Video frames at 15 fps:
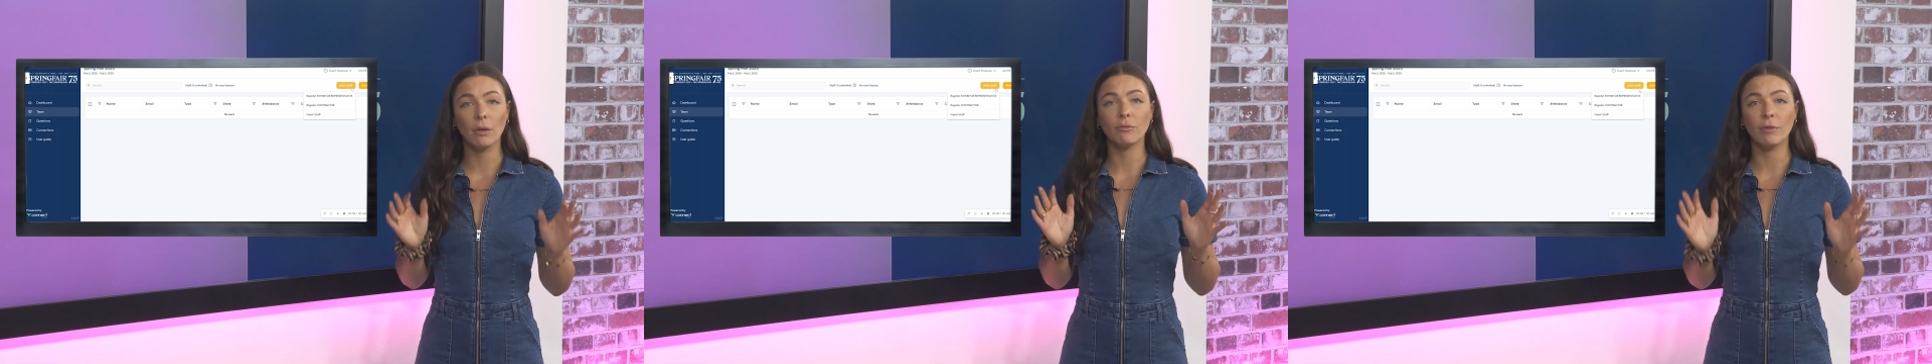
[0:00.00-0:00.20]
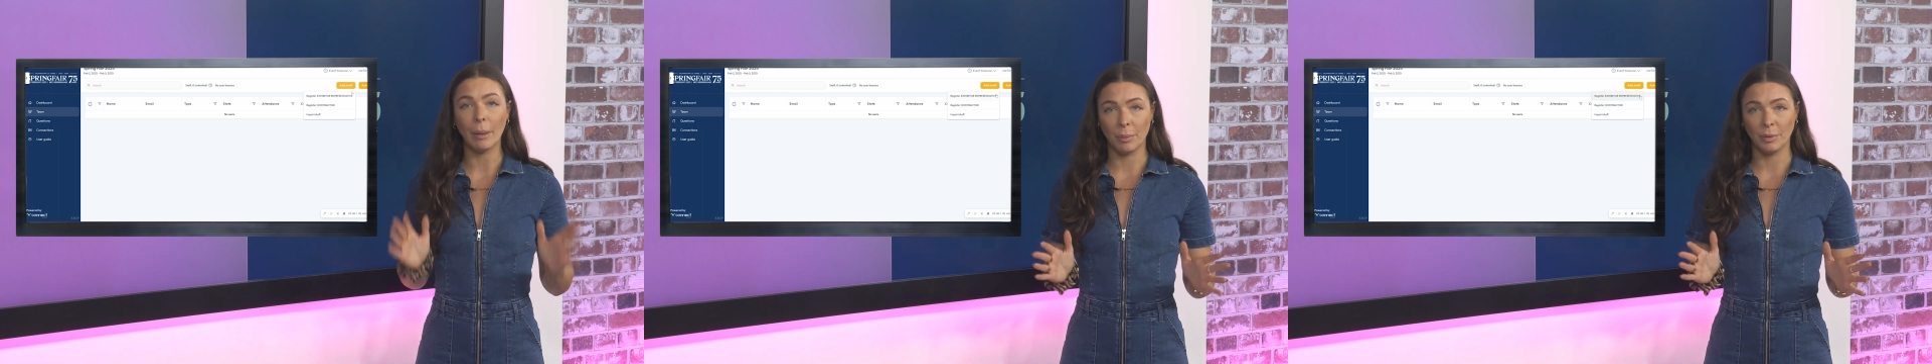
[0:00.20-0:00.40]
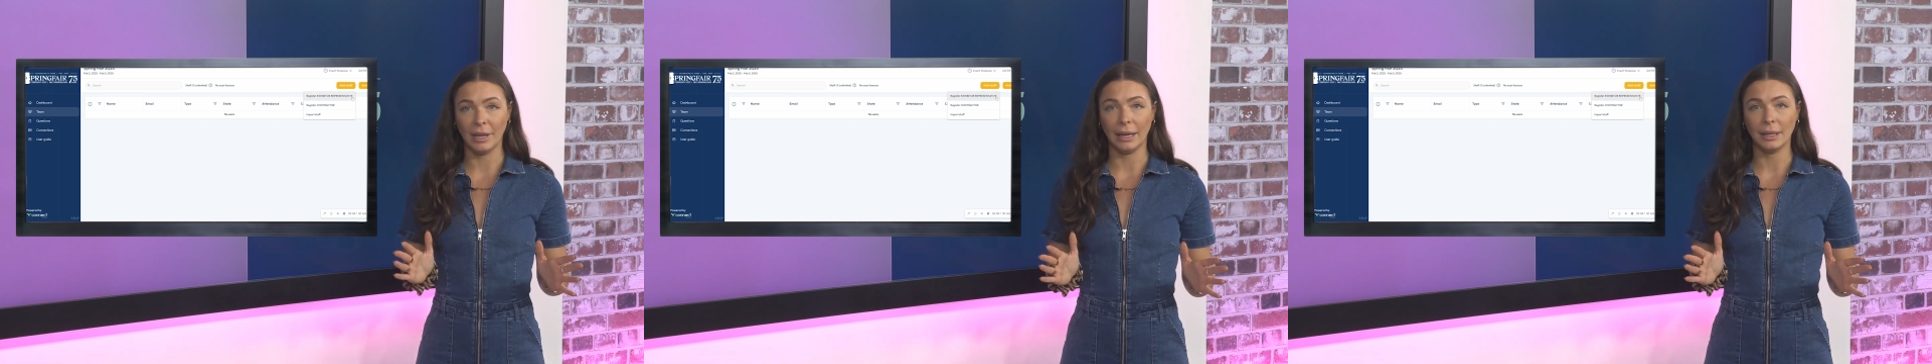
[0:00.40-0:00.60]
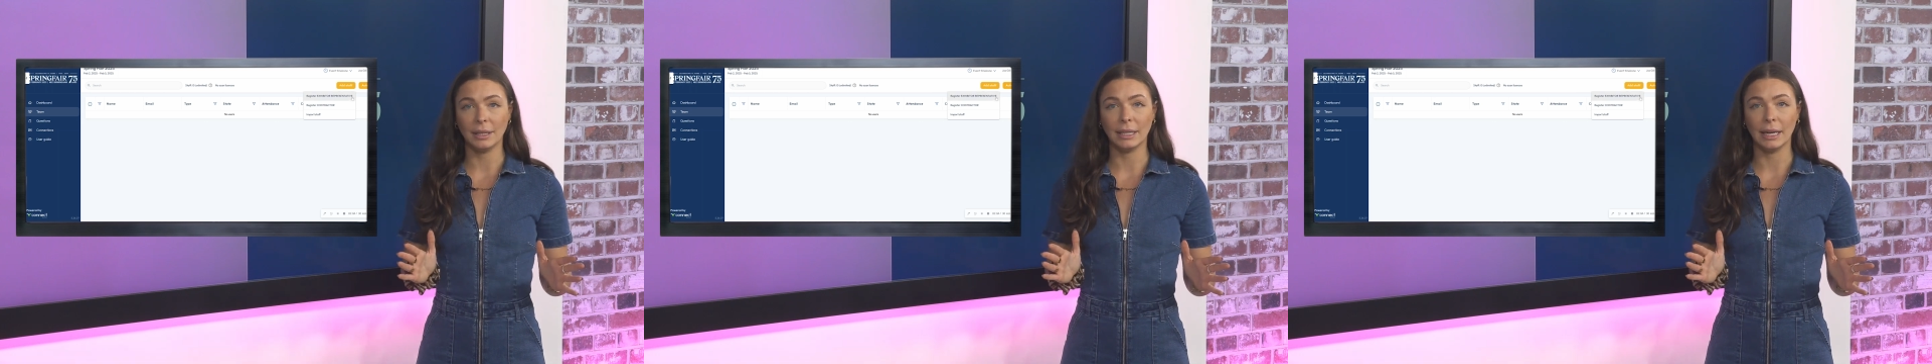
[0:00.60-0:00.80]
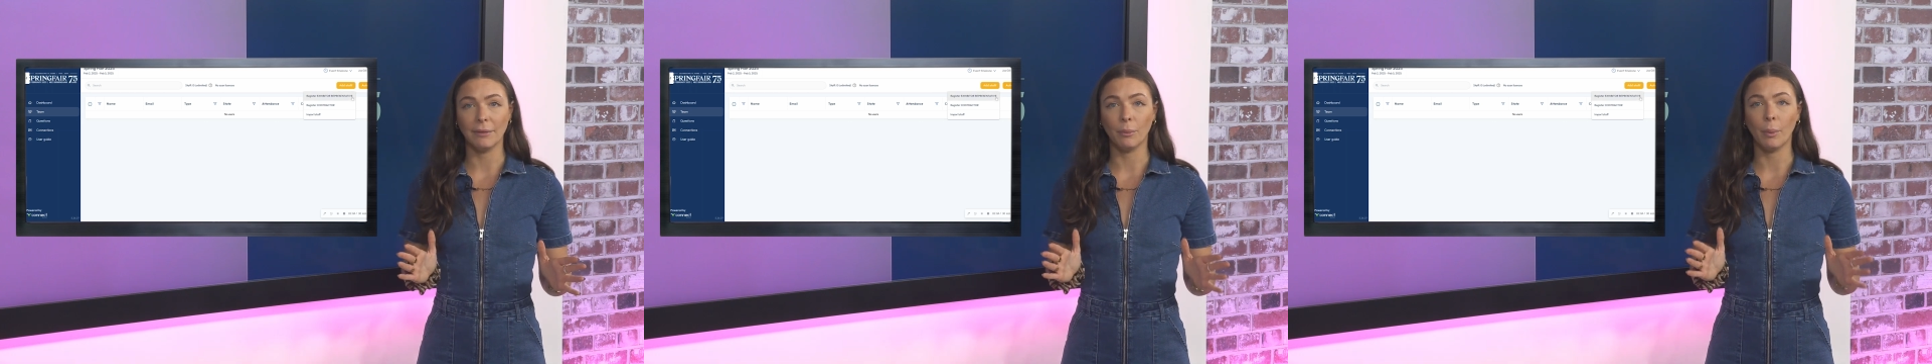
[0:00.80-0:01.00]

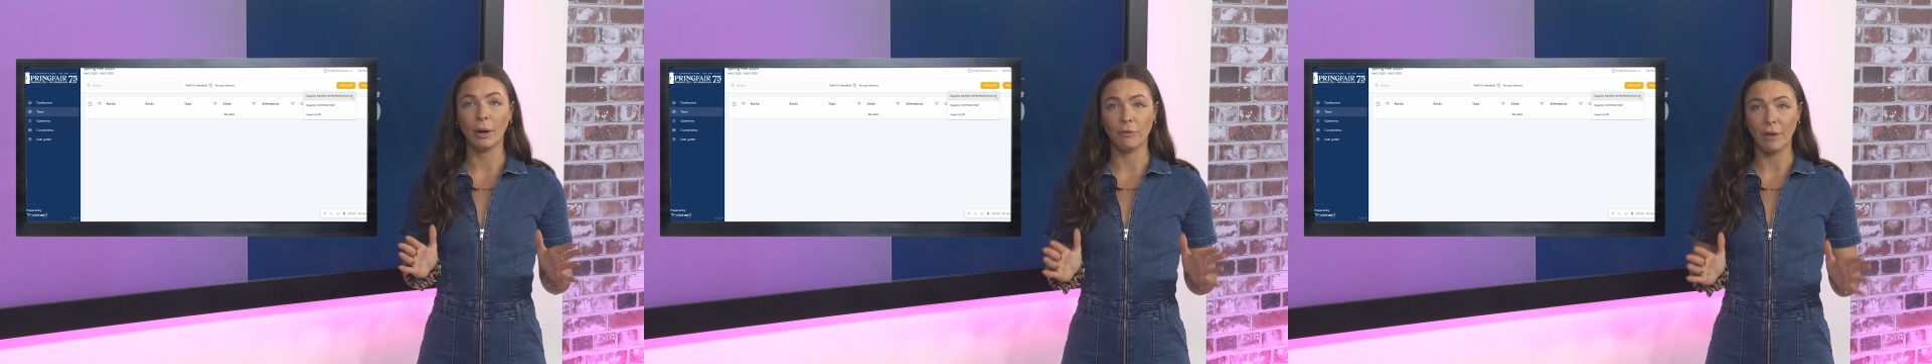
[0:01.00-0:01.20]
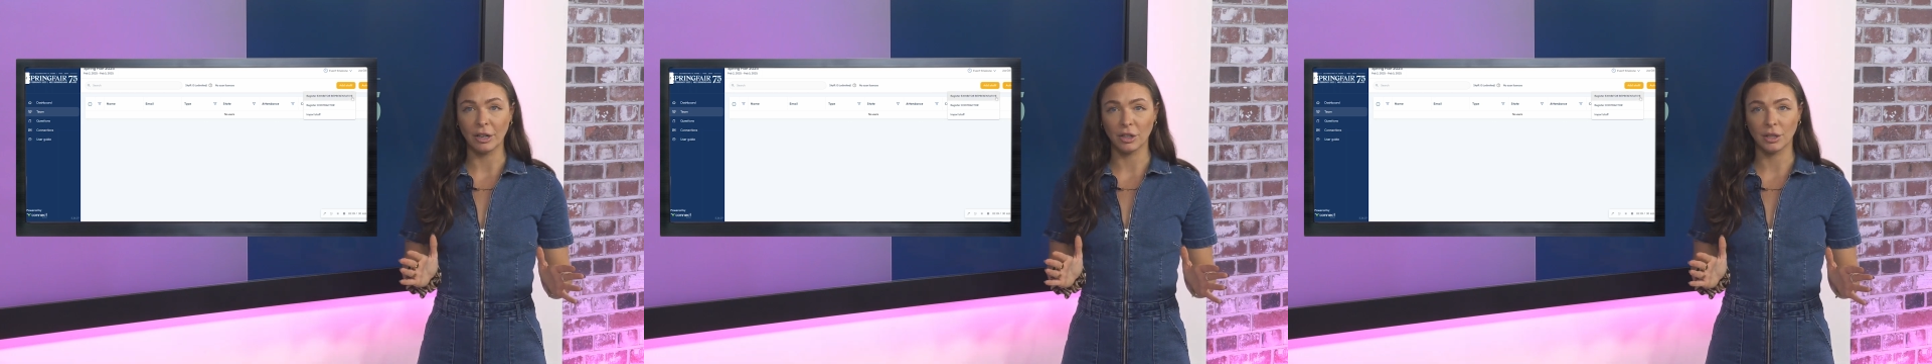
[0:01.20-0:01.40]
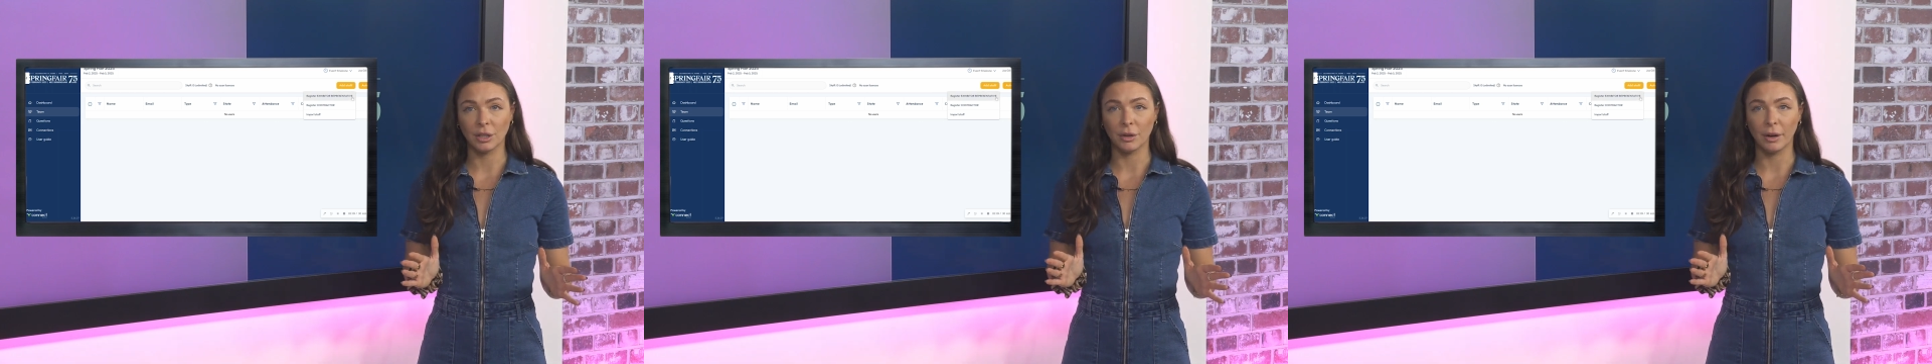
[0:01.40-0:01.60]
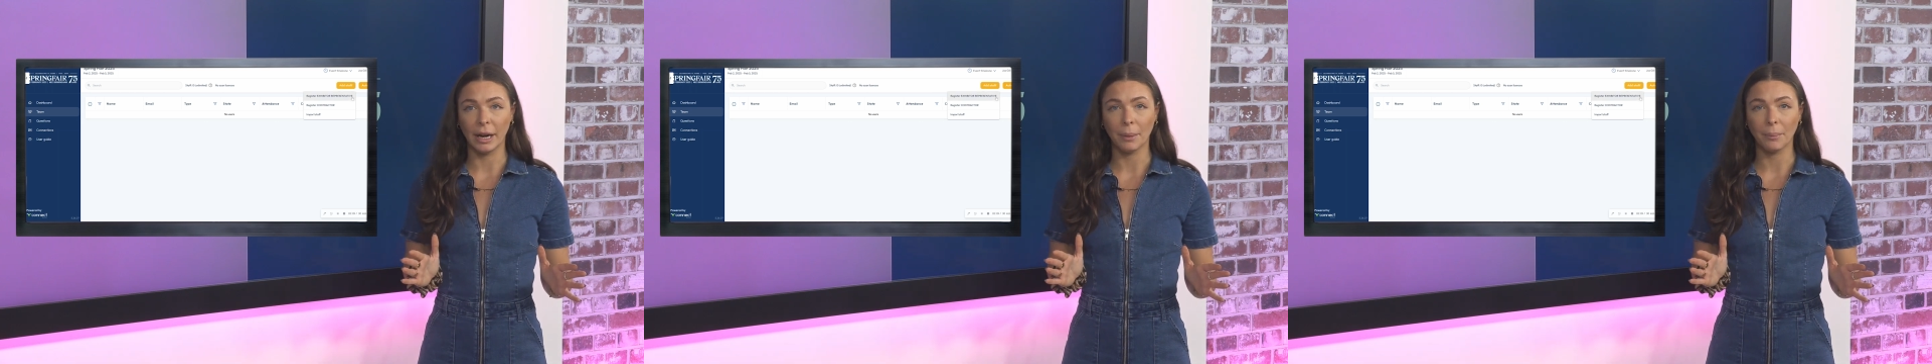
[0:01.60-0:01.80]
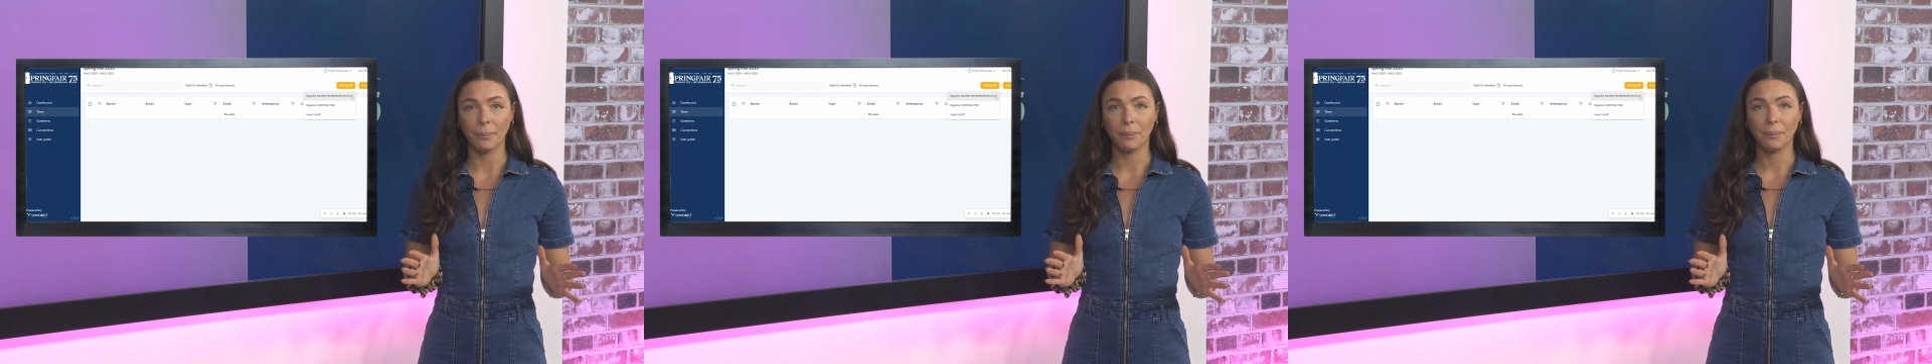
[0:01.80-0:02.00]
Representative when registering.